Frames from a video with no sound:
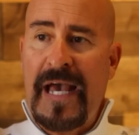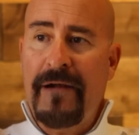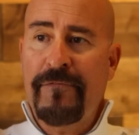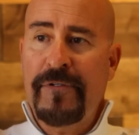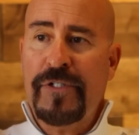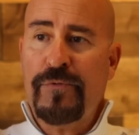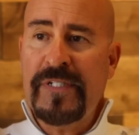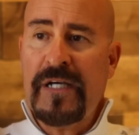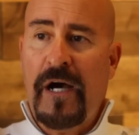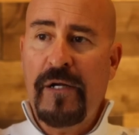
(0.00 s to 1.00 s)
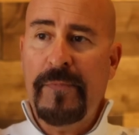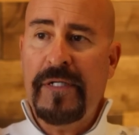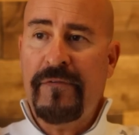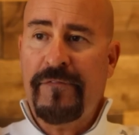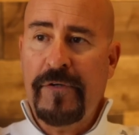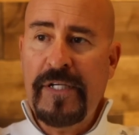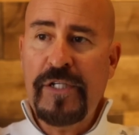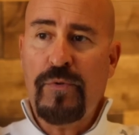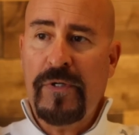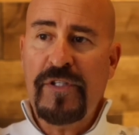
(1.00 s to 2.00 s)
average retirement for
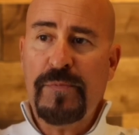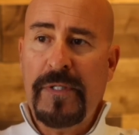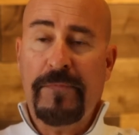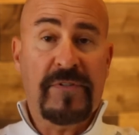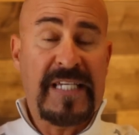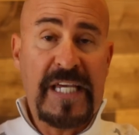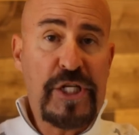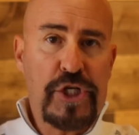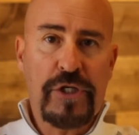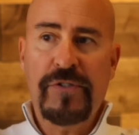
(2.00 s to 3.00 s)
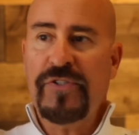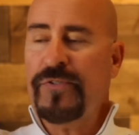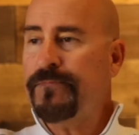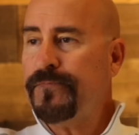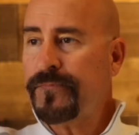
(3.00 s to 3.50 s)
each one of these people, teachers,